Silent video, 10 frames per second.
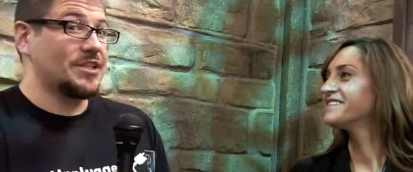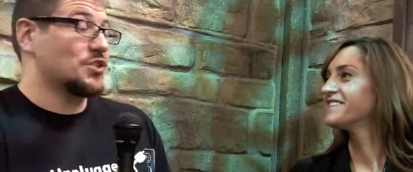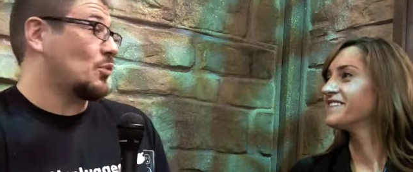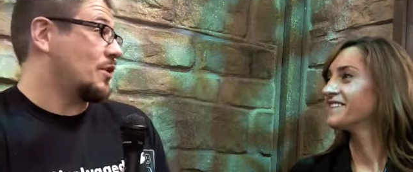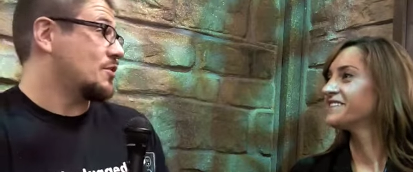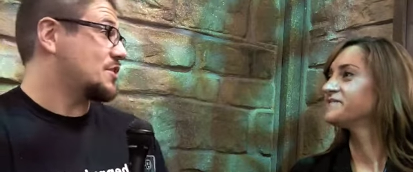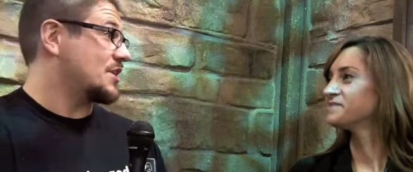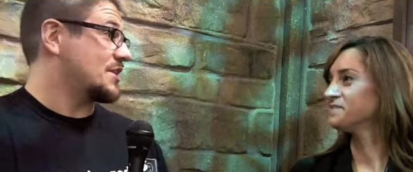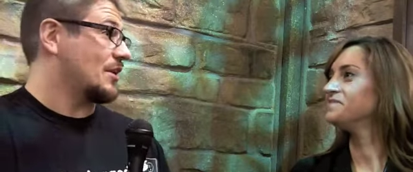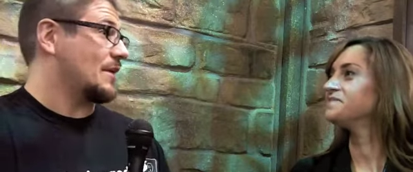Speaker 1: is. It's one of
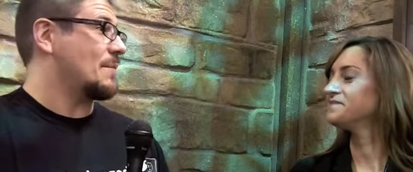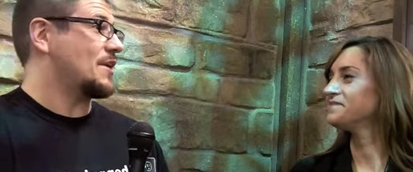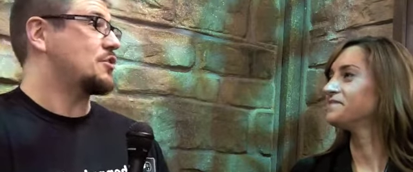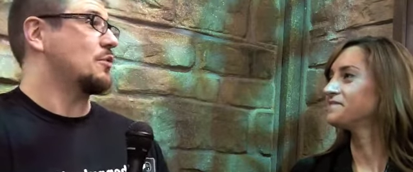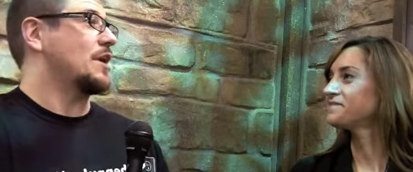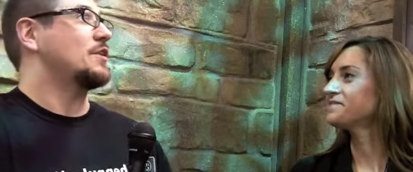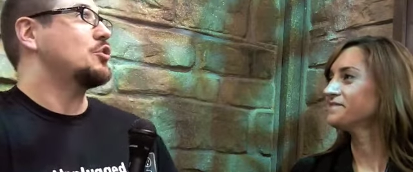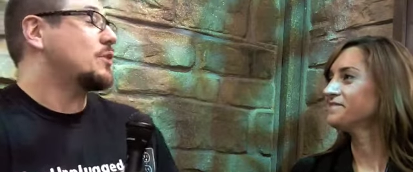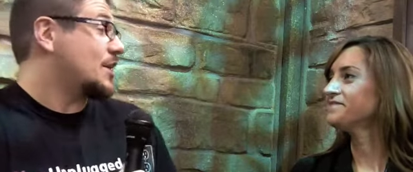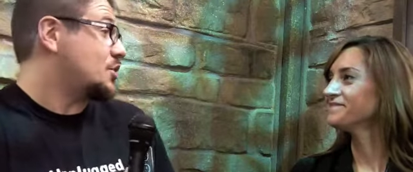those things that like makes you
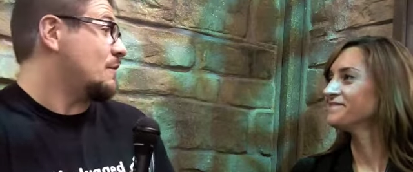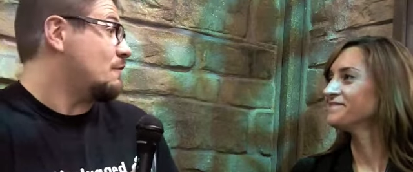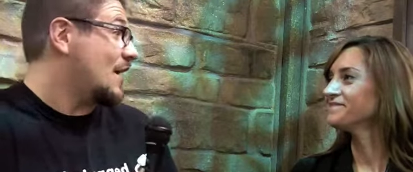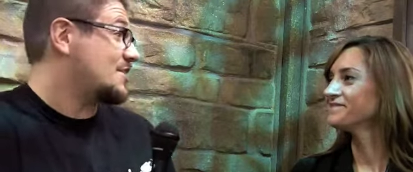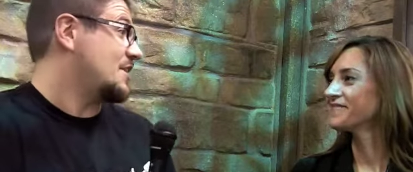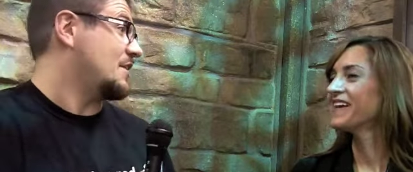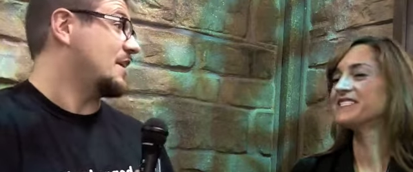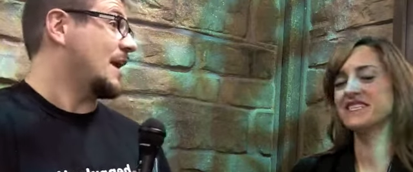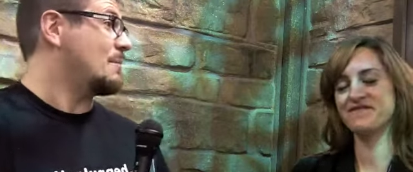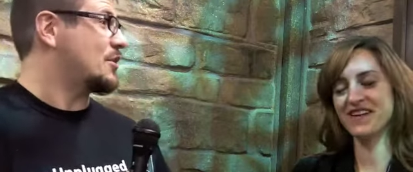it, you get you invested
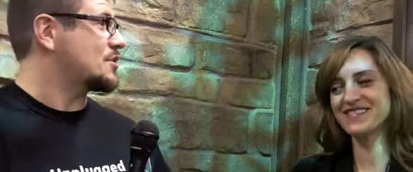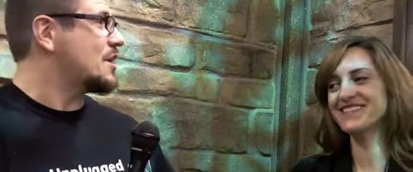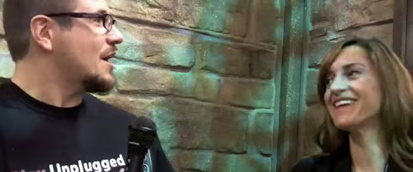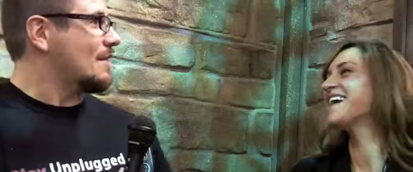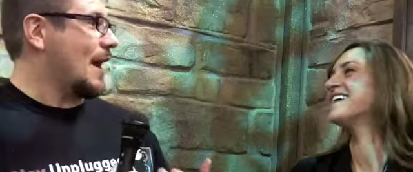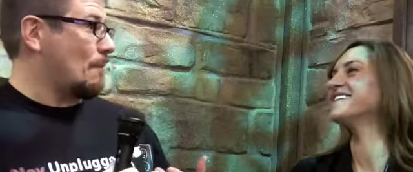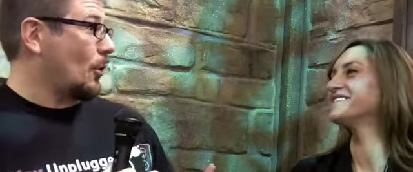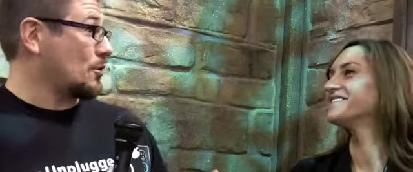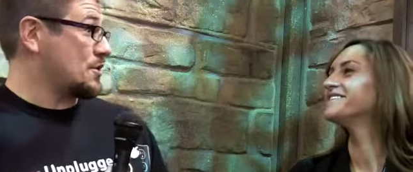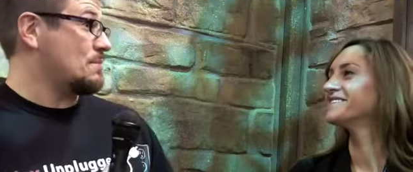in the game because yeah.
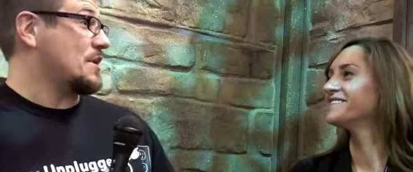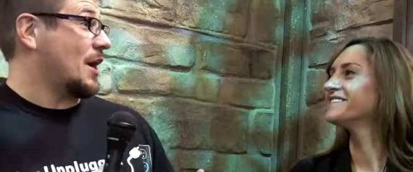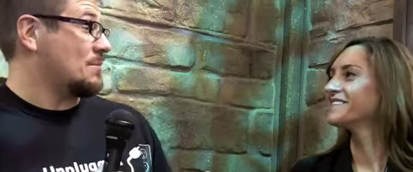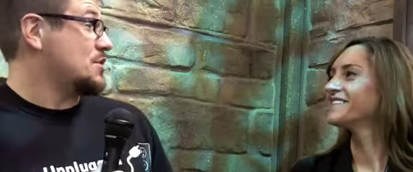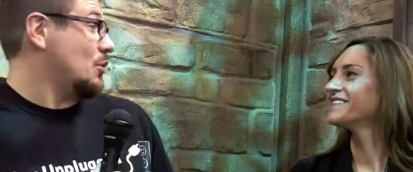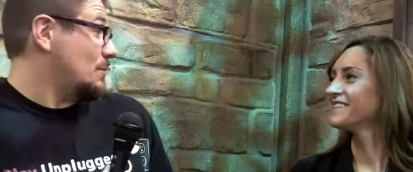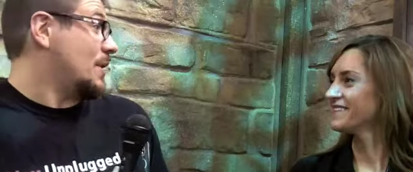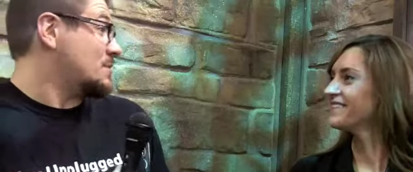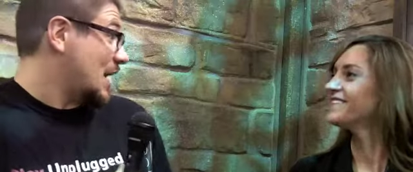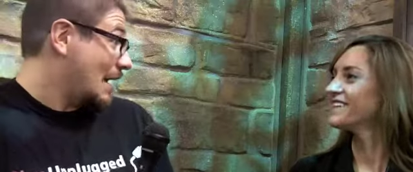that person becomes you know
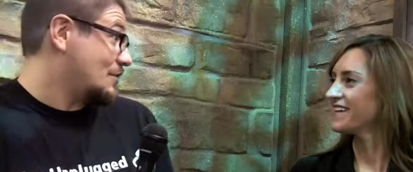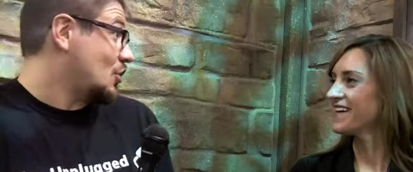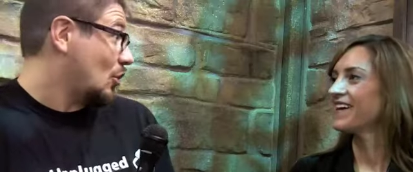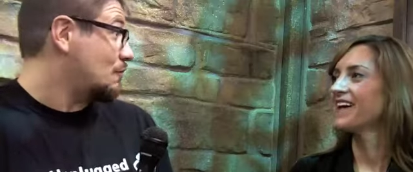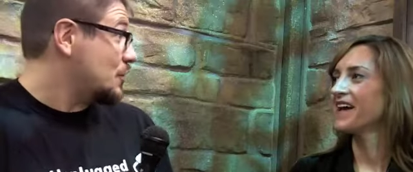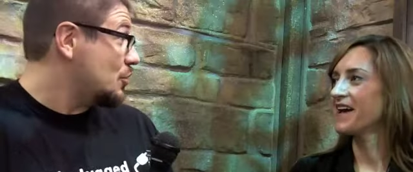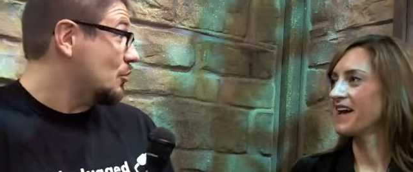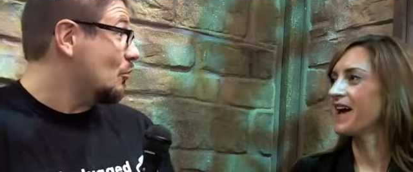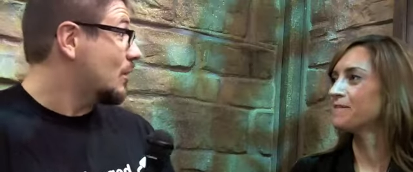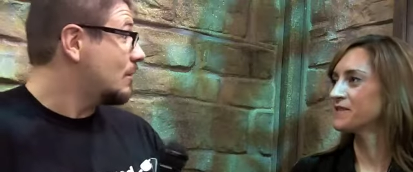it becomes an avatar of
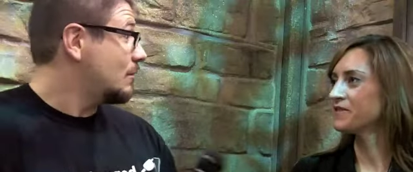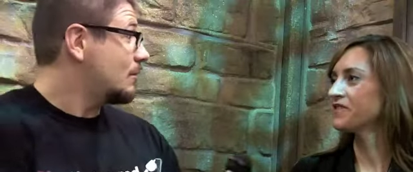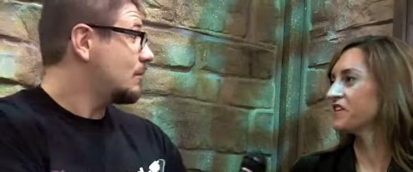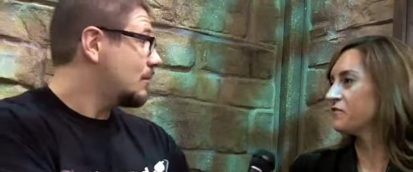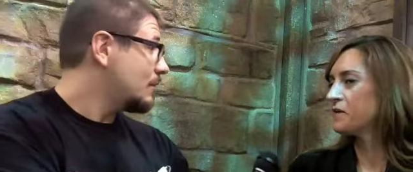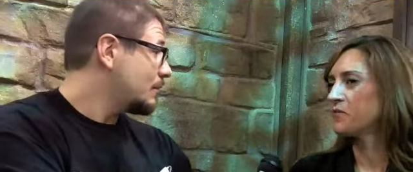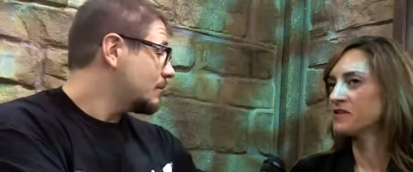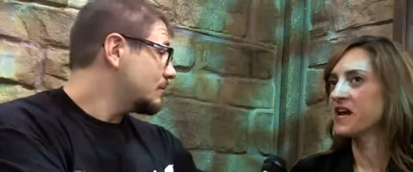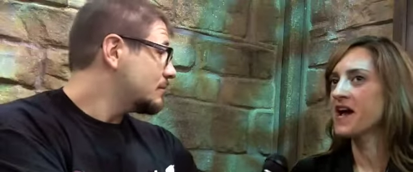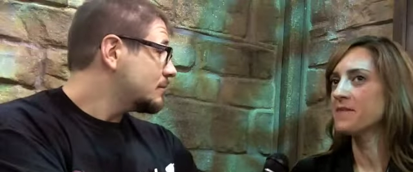you.
Speaker 2: Absolutely, you've put
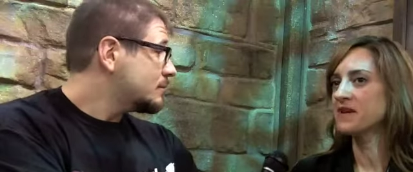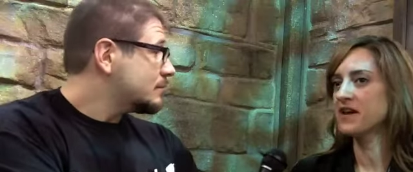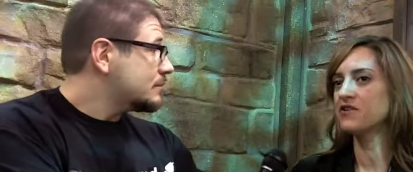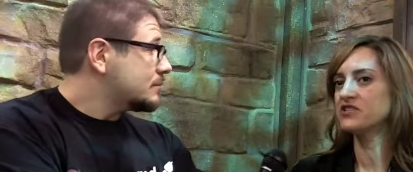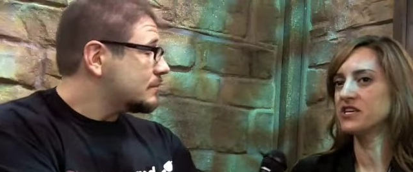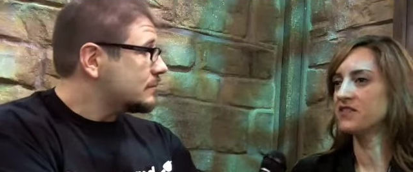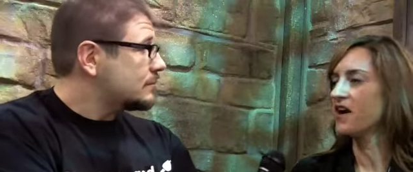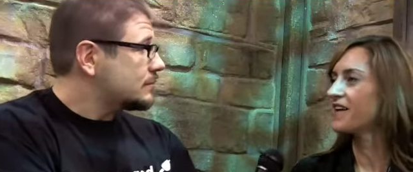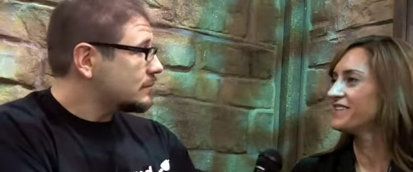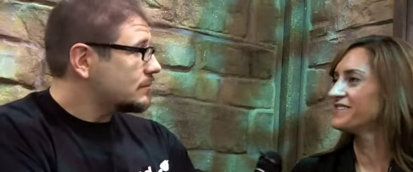more time and energy
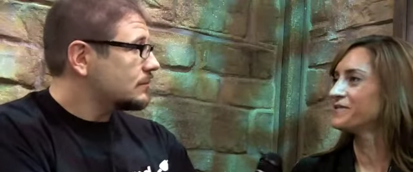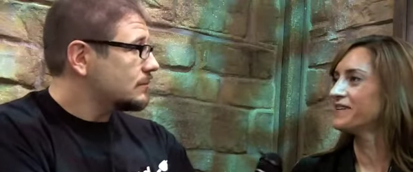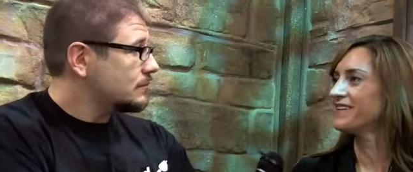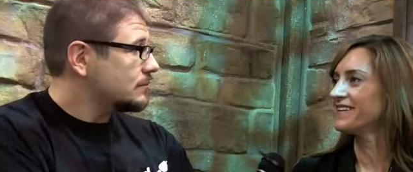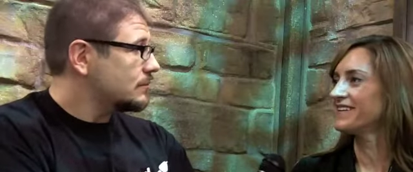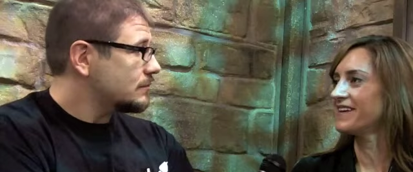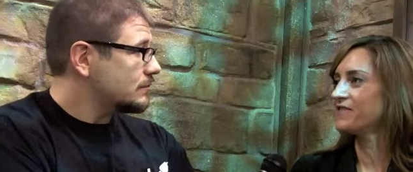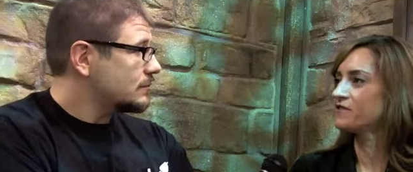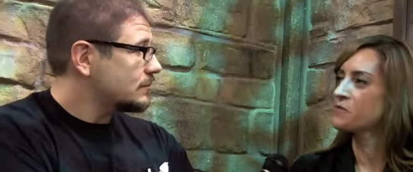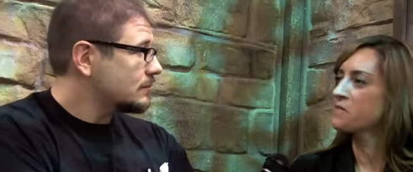and thought into it, and,
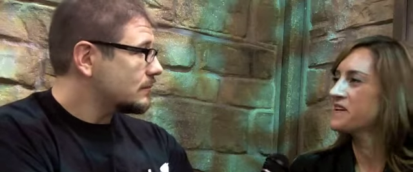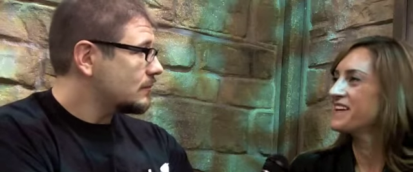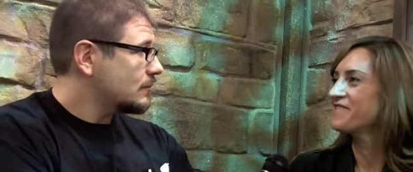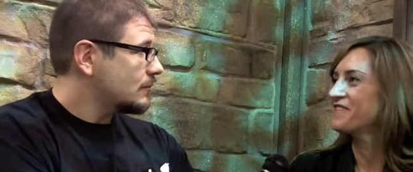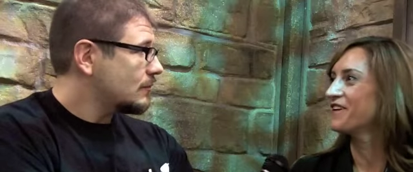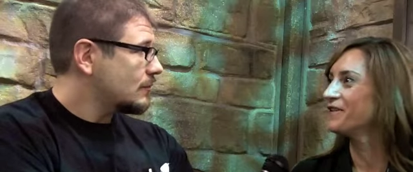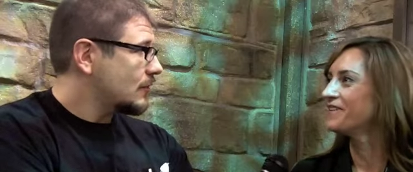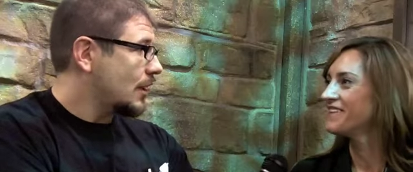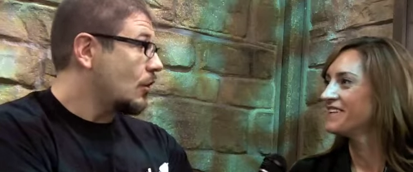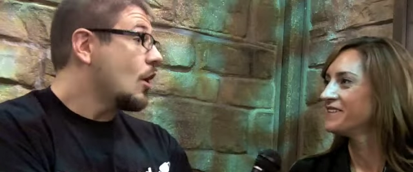and there's more meaning for
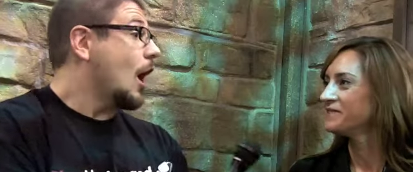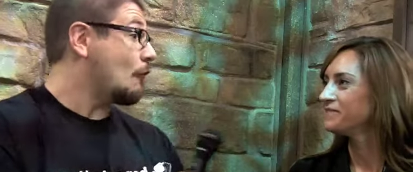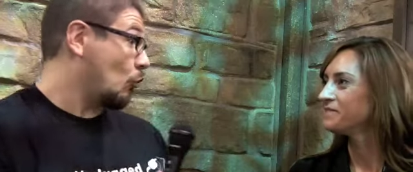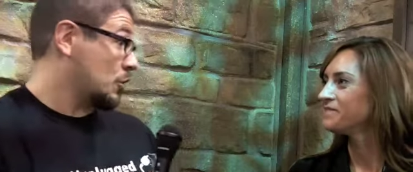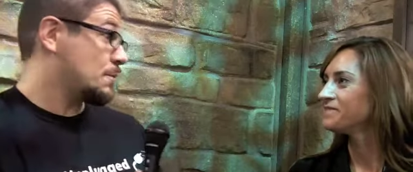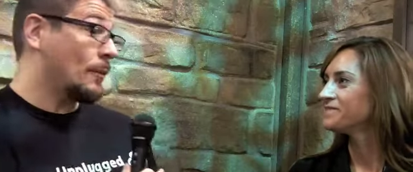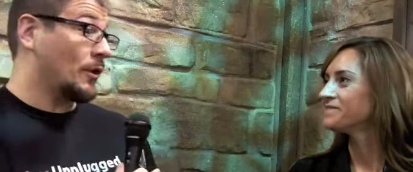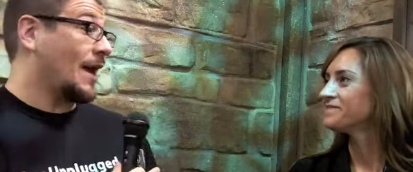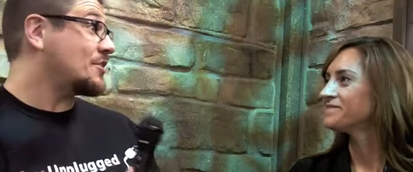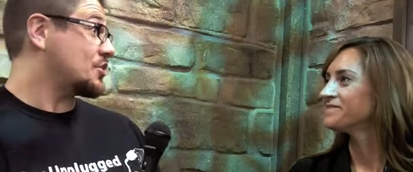you.
Speaker 1: Of course,
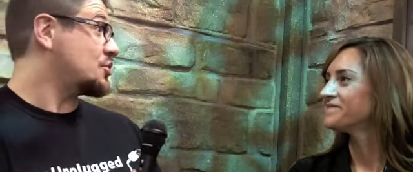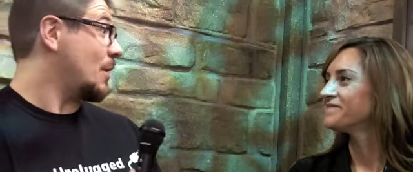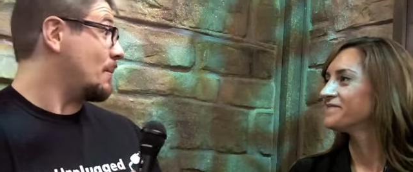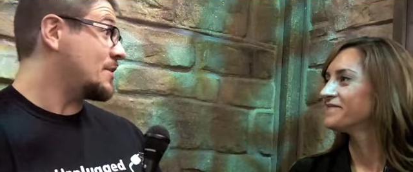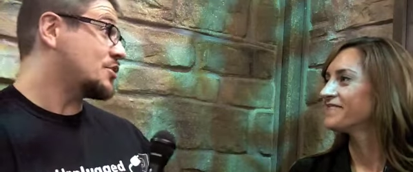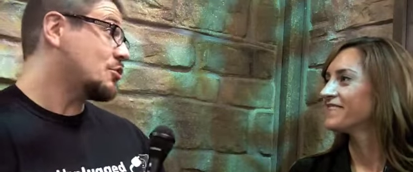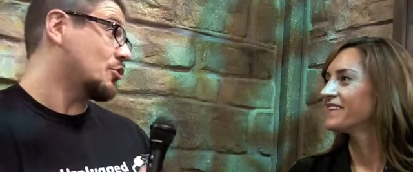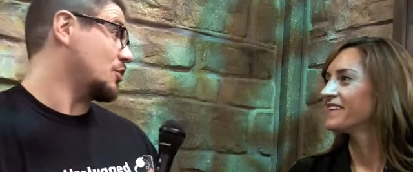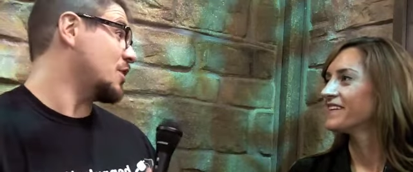people can just jump in too. There